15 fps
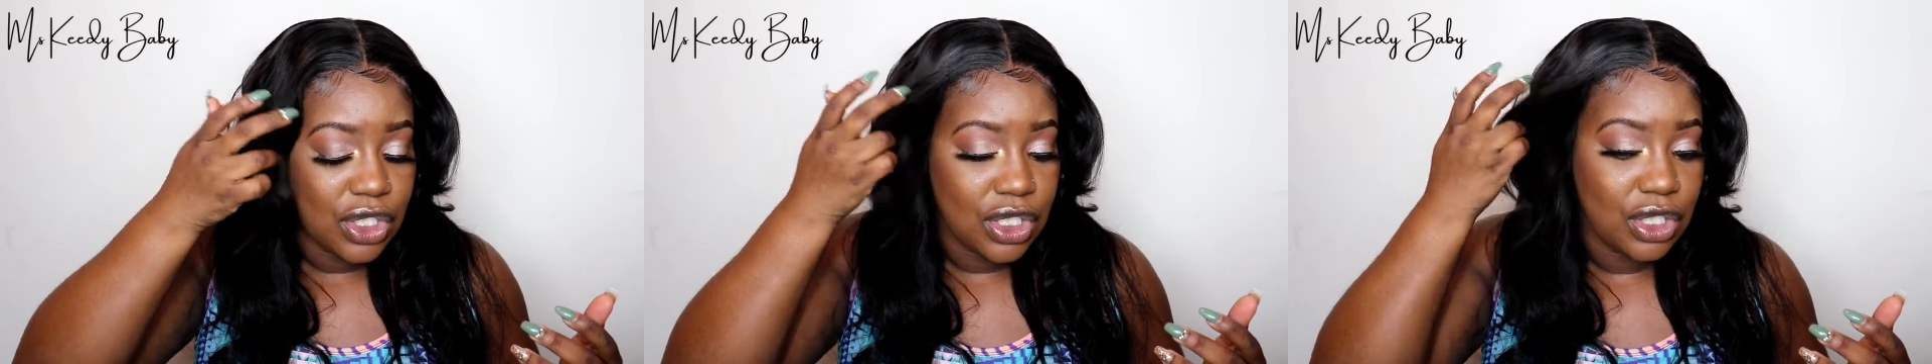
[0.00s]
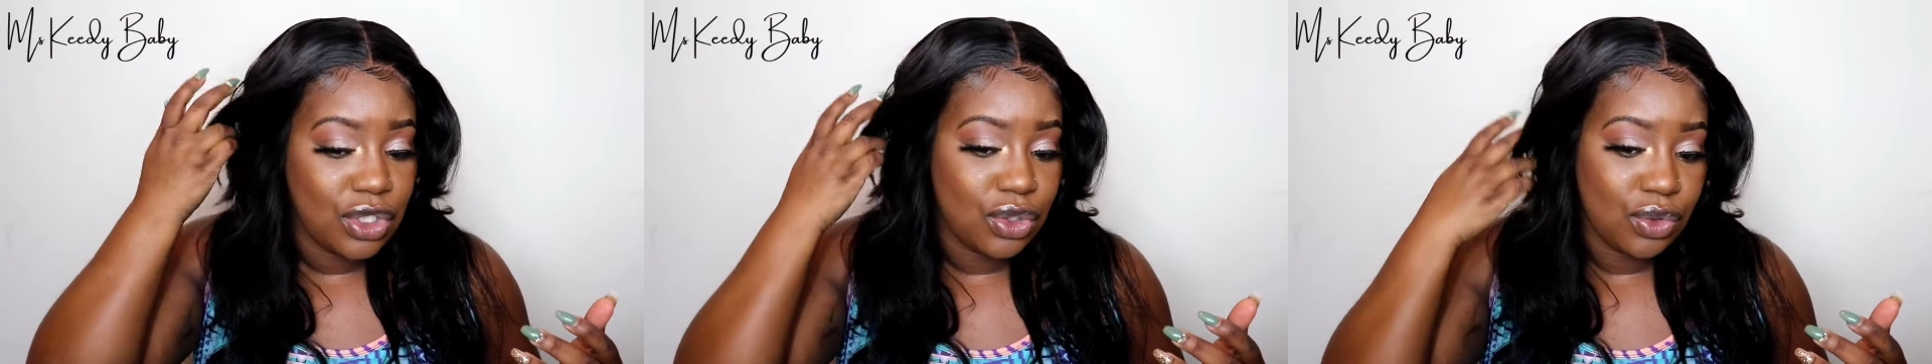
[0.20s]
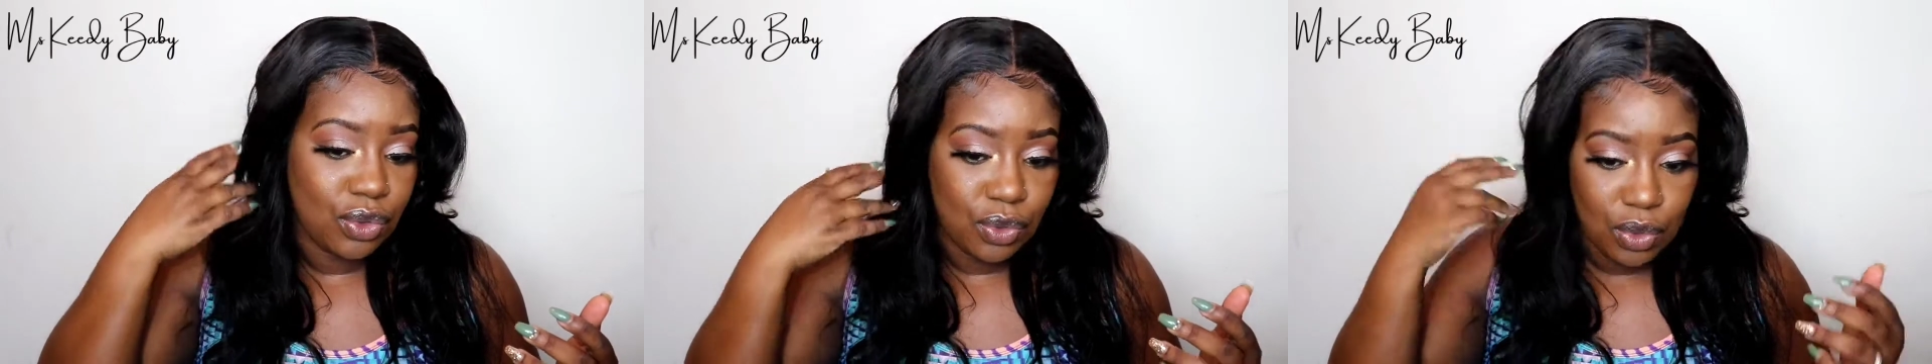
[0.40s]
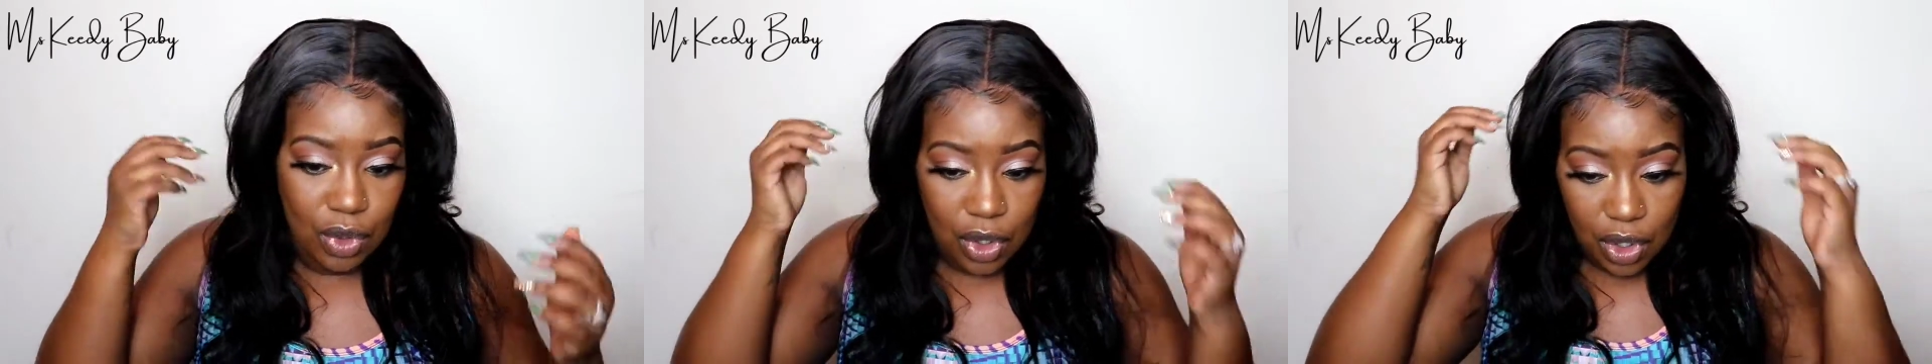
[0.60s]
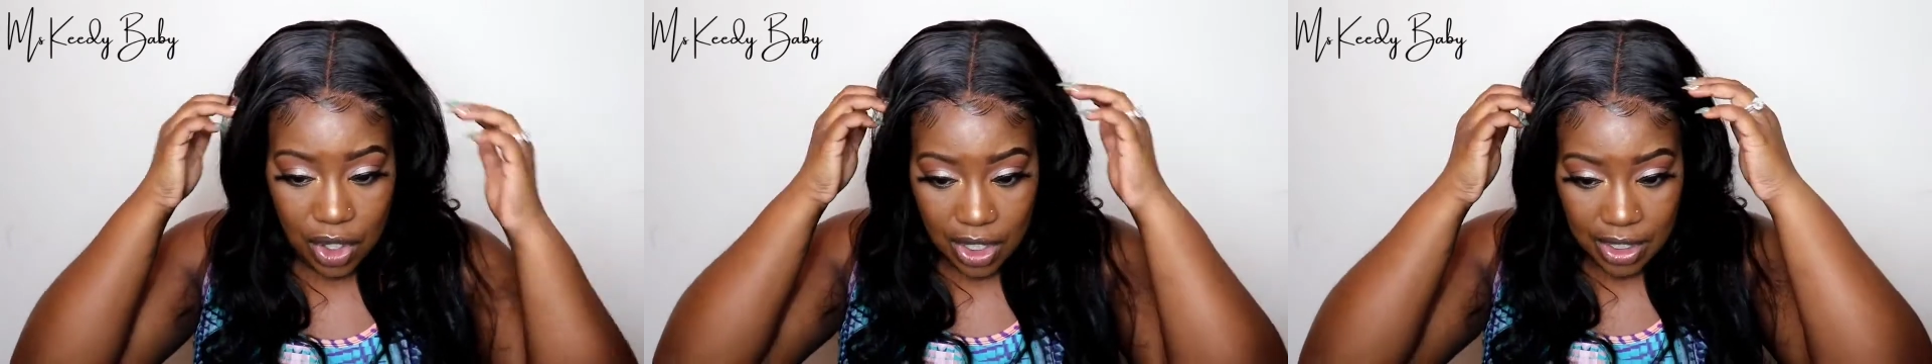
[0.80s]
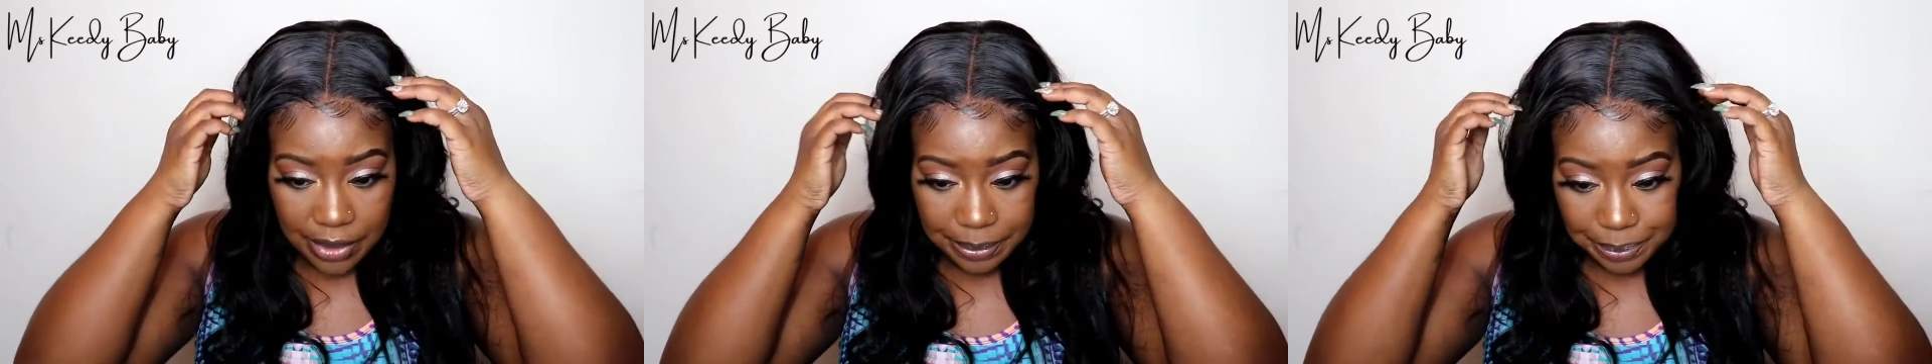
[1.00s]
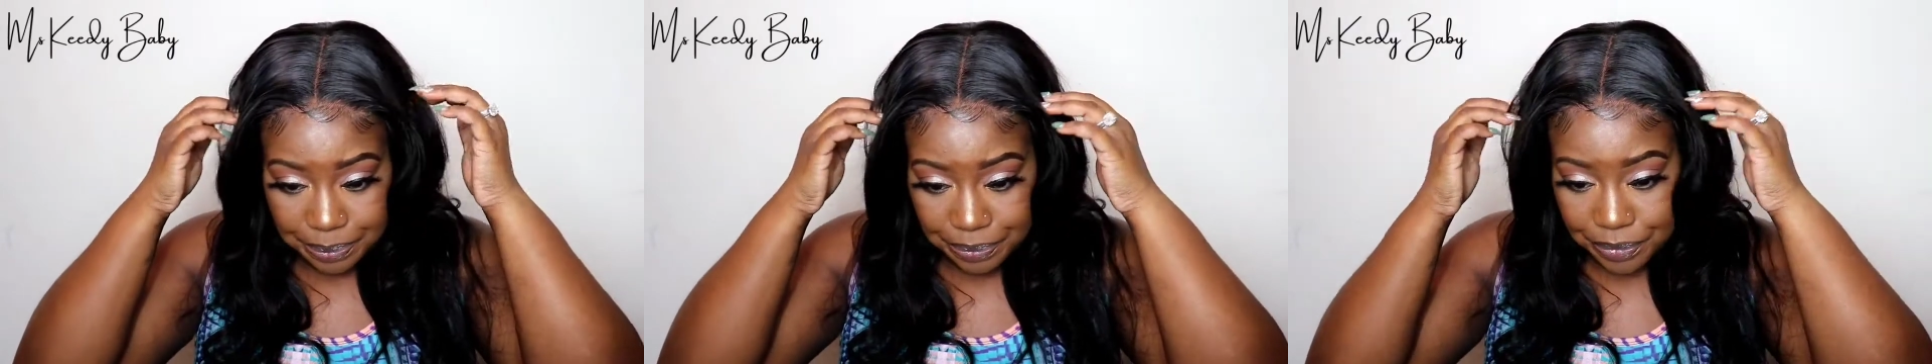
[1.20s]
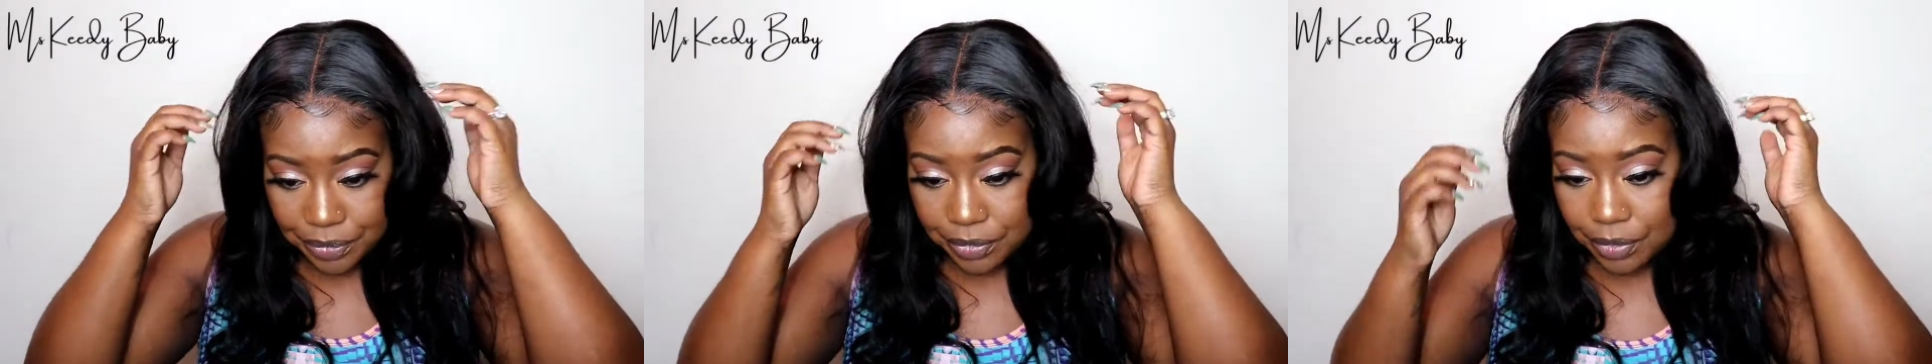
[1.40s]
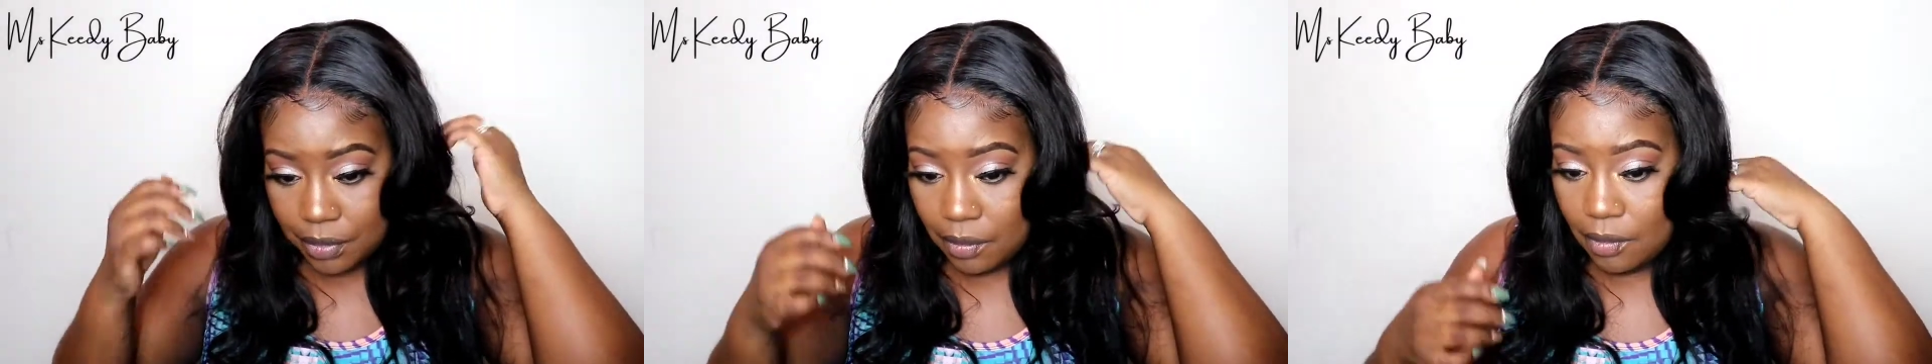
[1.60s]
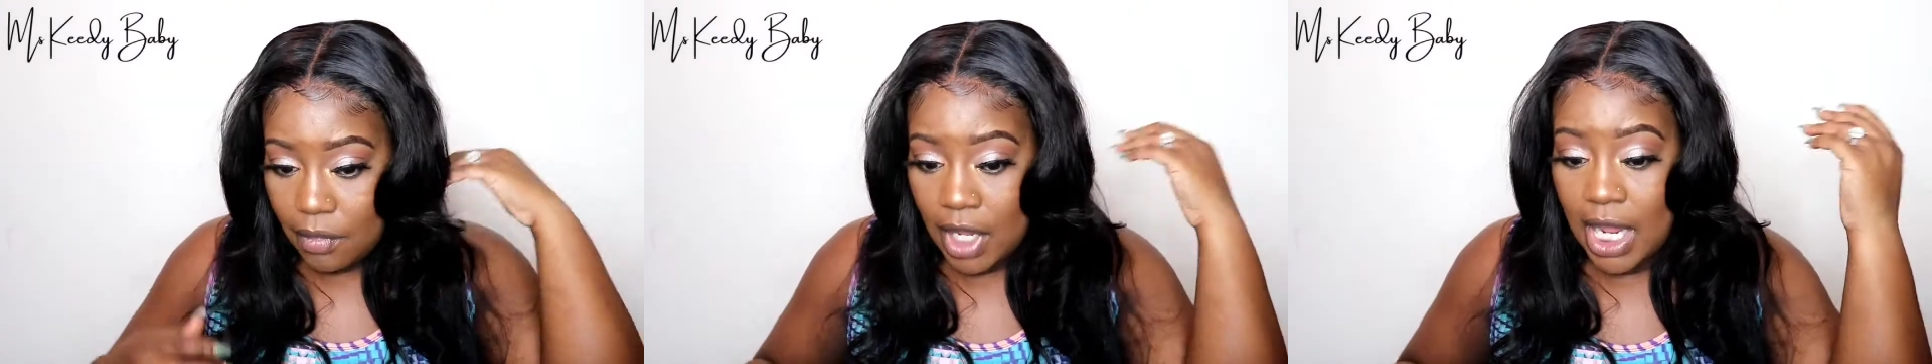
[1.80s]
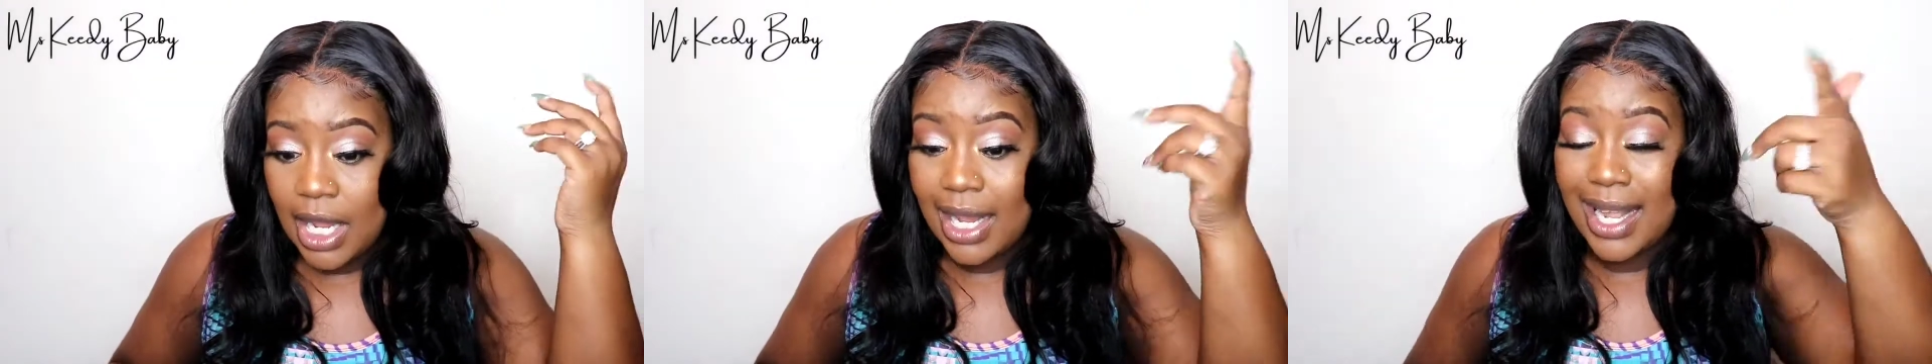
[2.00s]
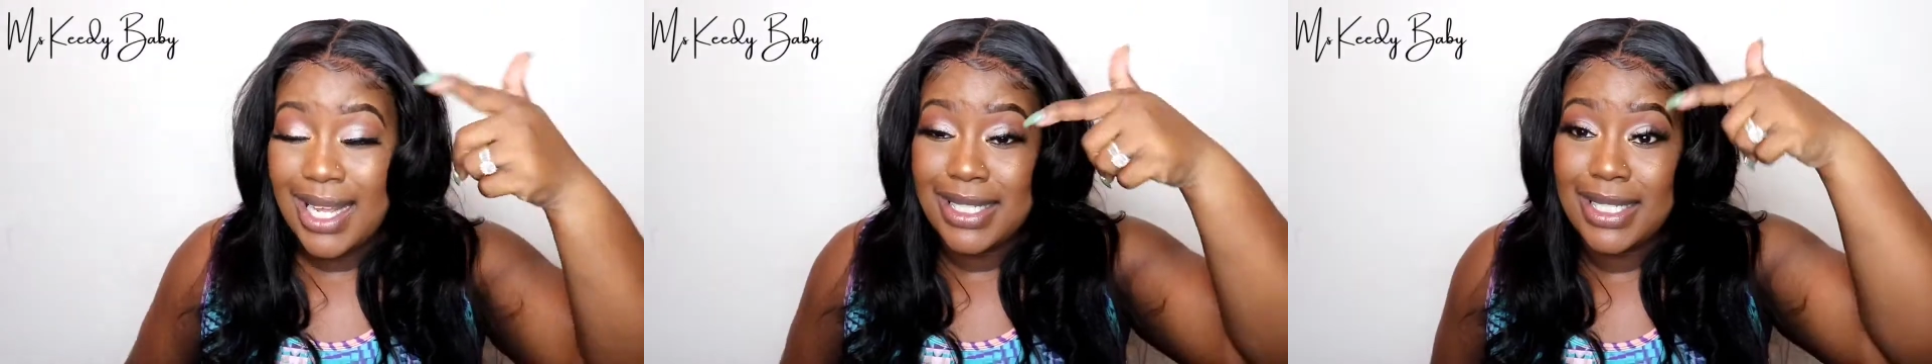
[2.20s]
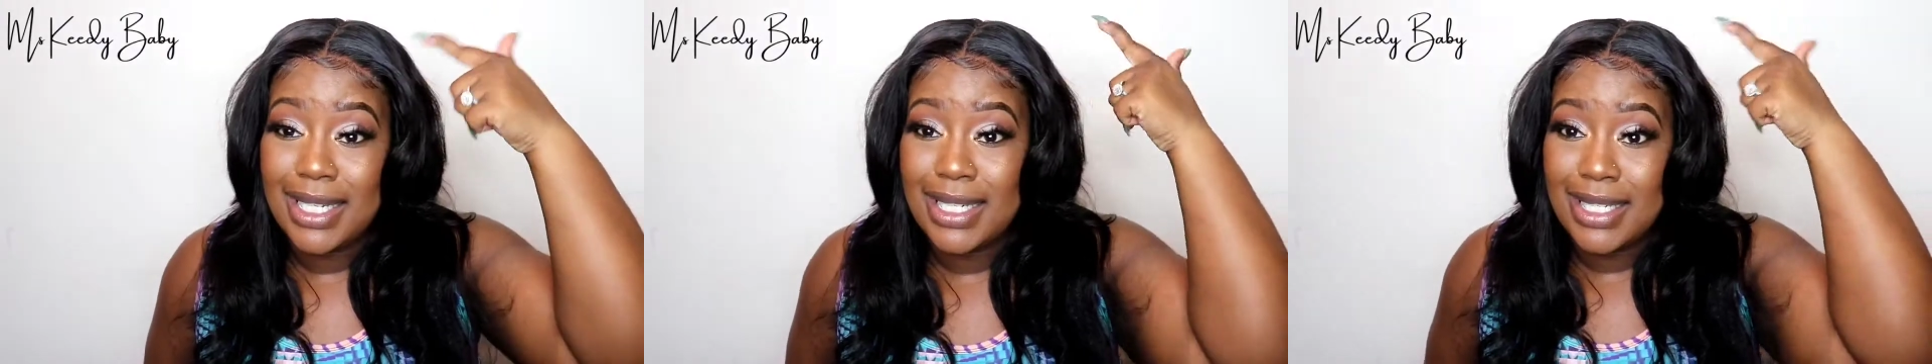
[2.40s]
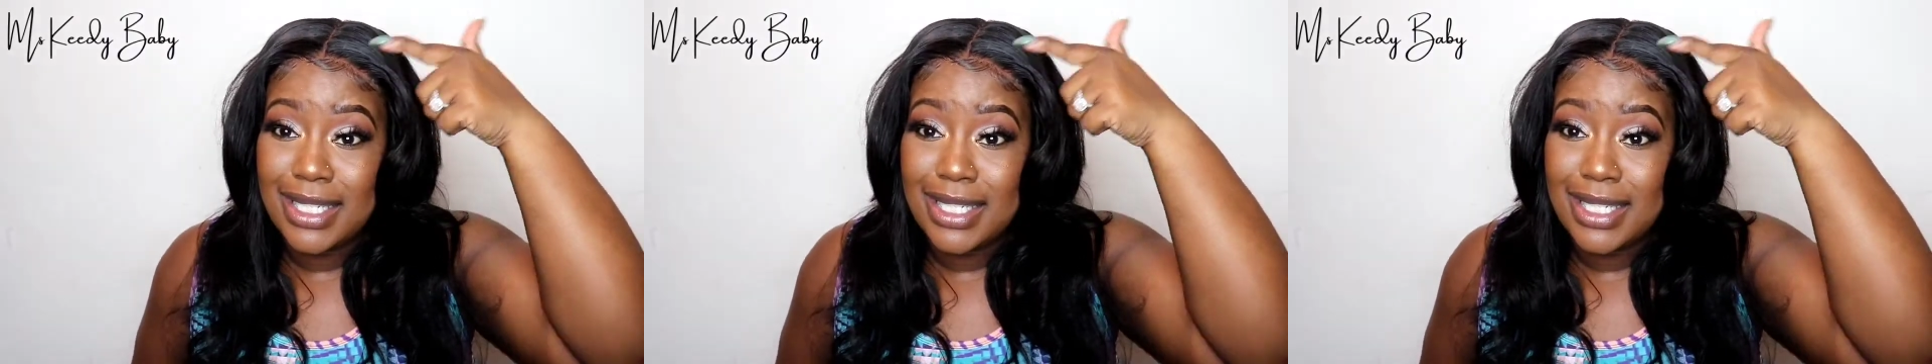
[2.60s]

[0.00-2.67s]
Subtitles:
just threw on. And like I said,